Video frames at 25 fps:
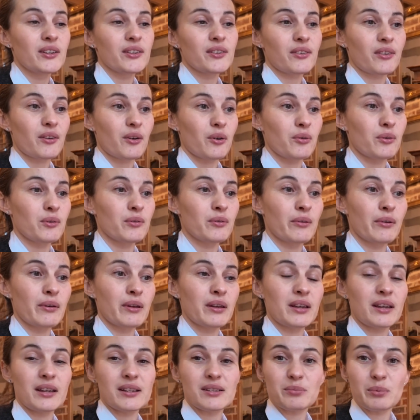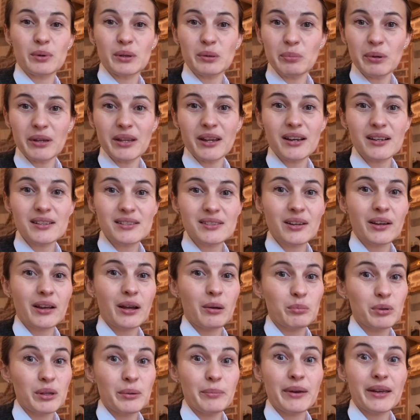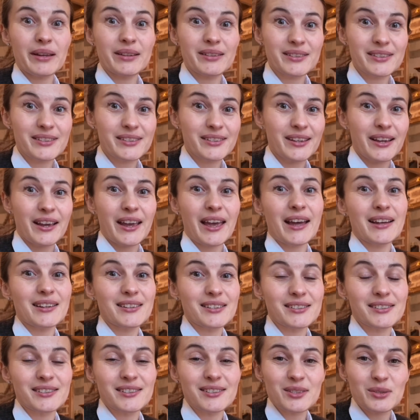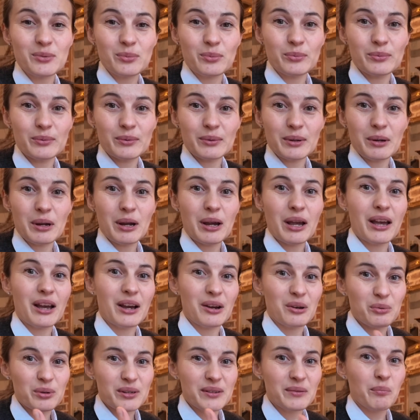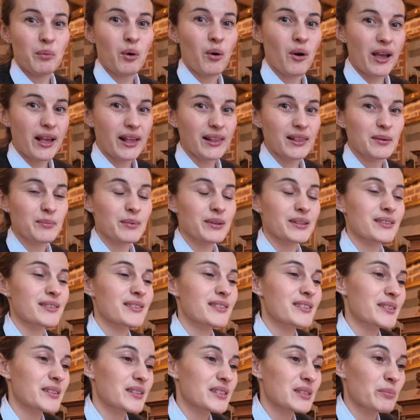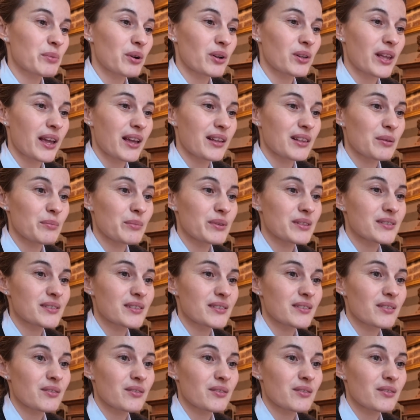so it will be nice to complement the handles with more elements, small elements in the